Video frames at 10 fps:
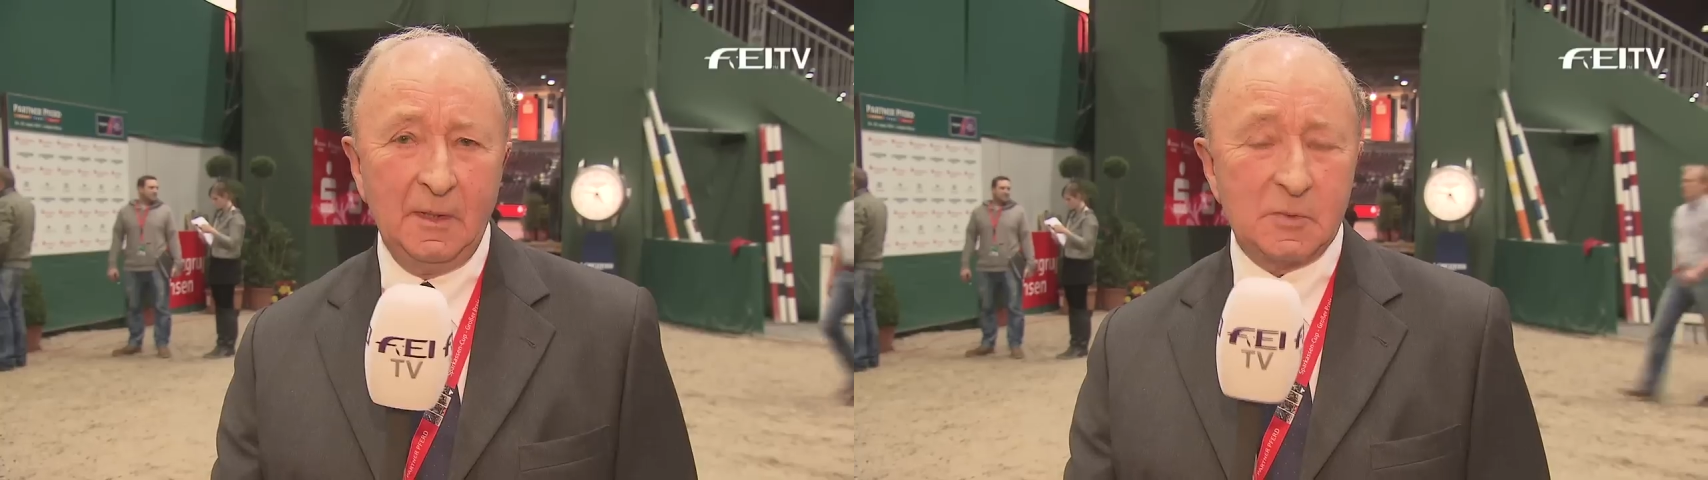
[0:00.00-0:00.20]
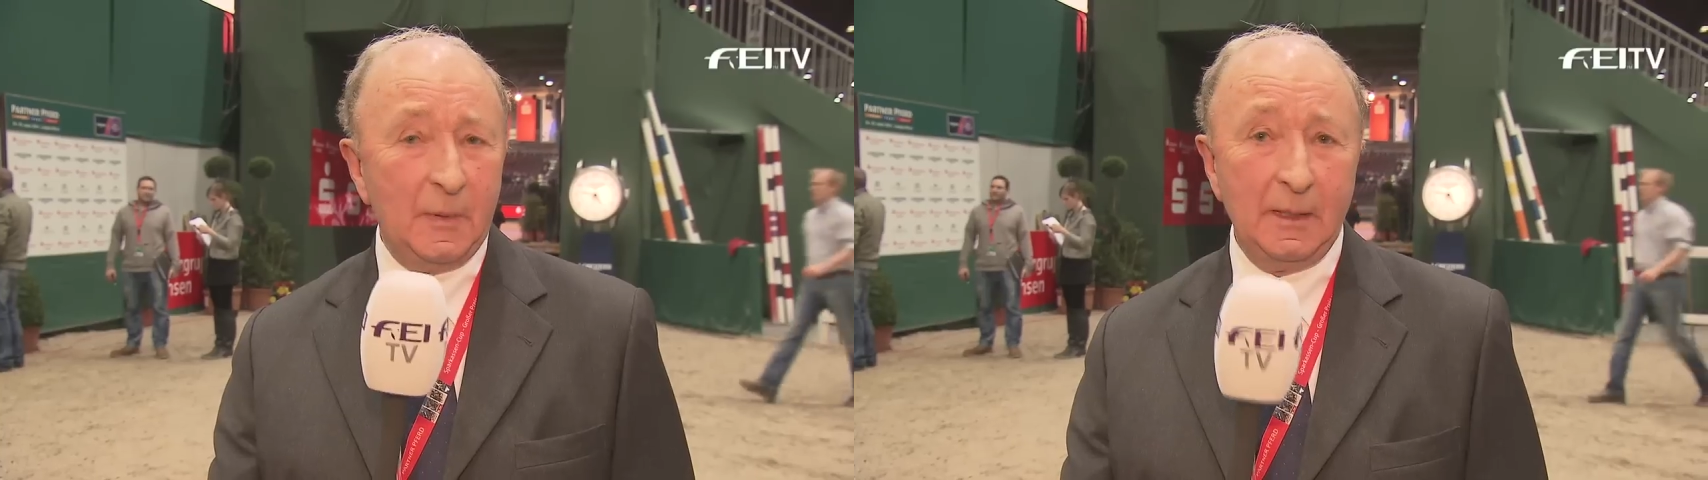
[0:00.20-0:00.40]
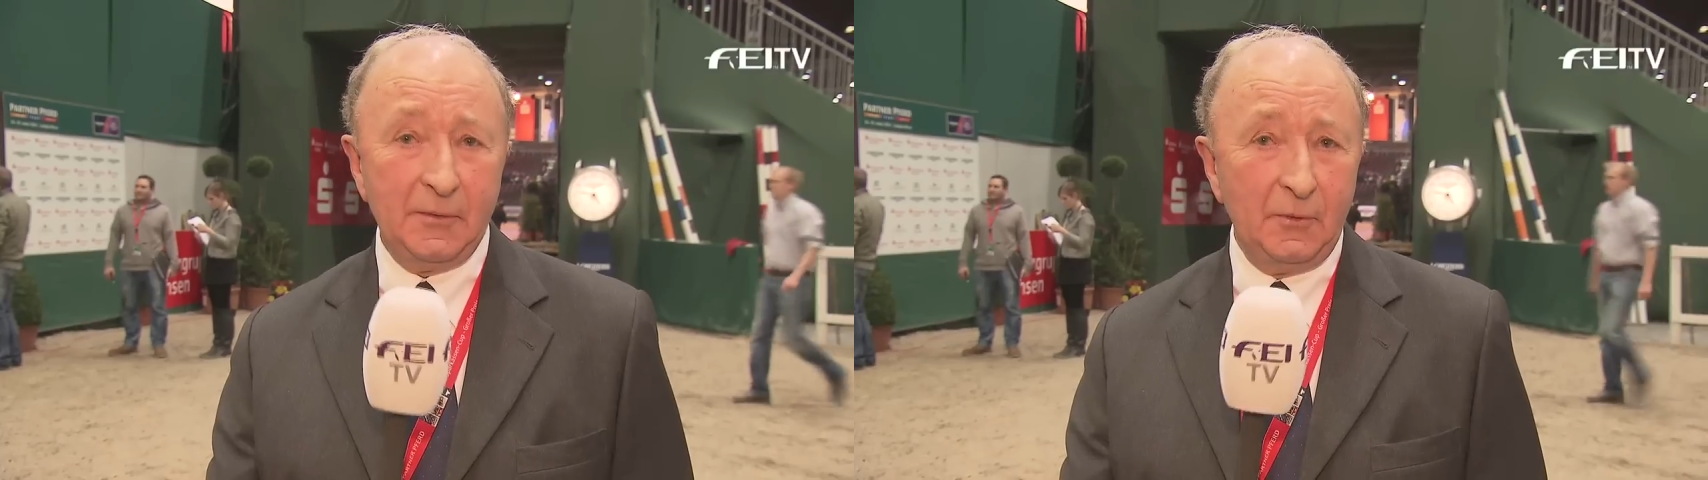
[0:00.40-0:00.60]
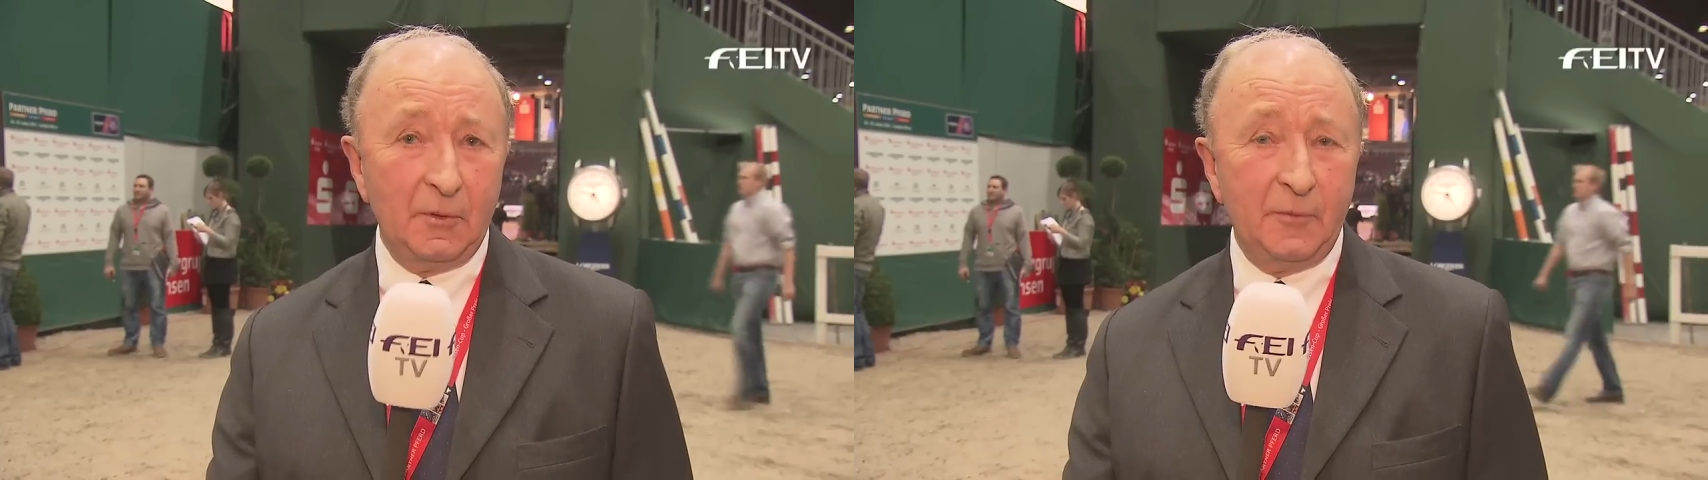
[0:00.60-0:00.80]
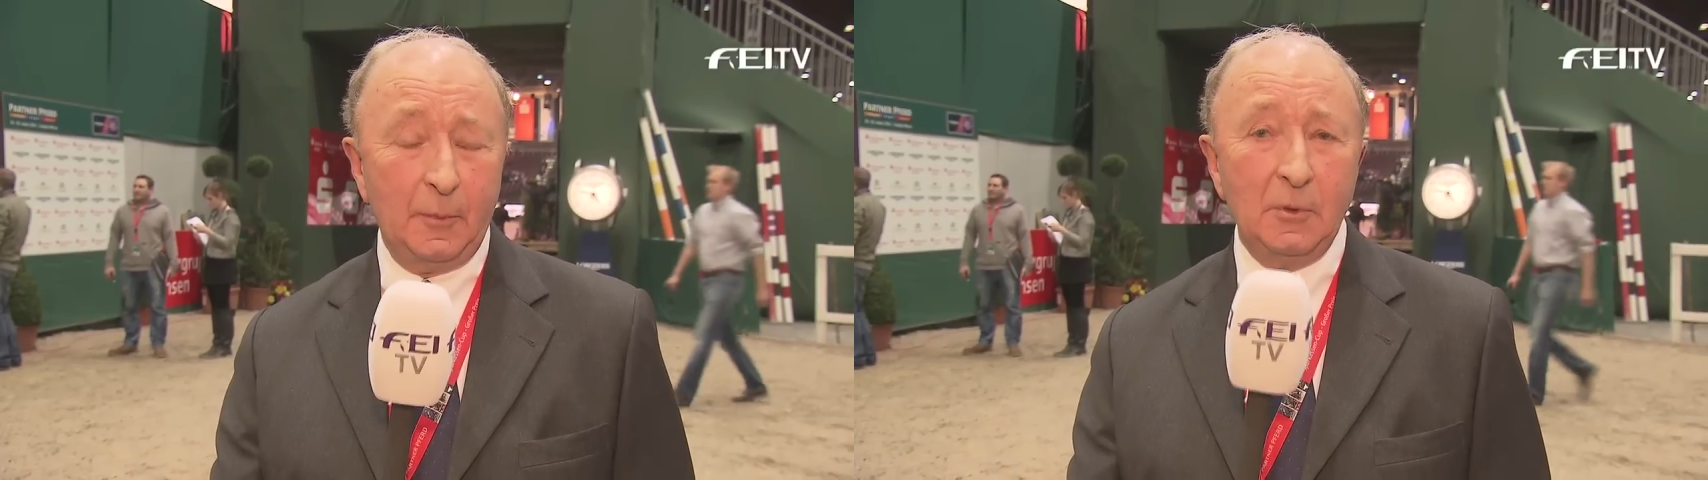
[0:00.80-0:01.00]
Spare a
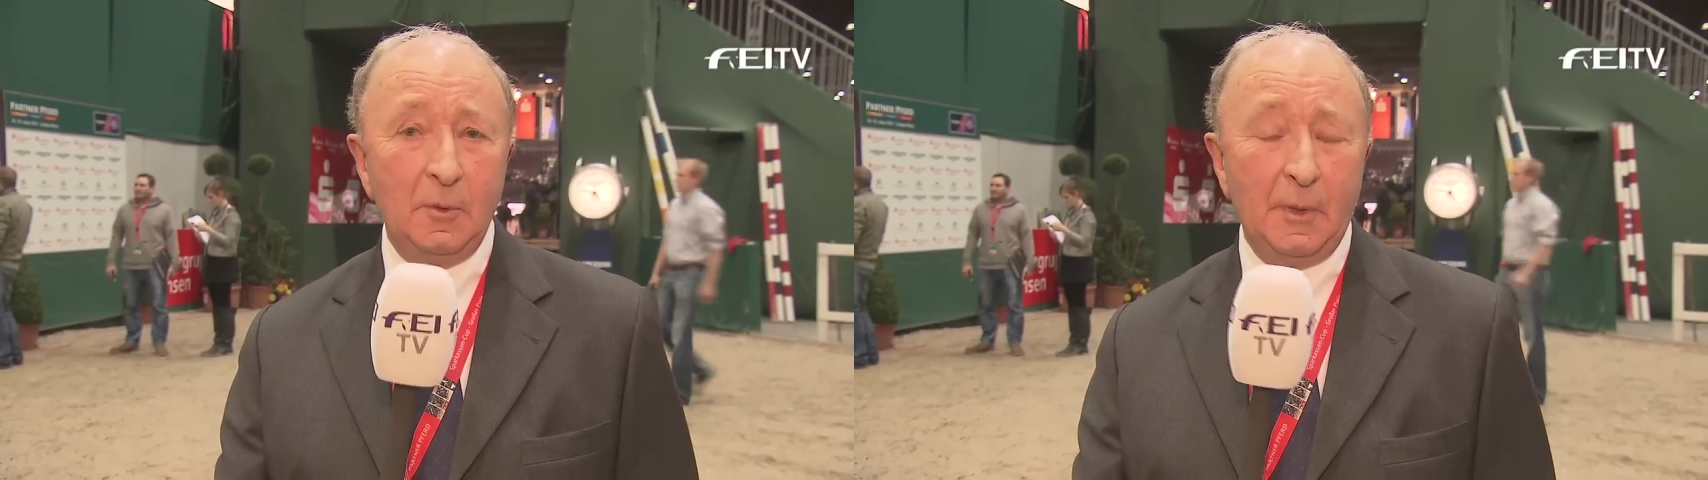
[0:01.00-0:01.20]
thought for poor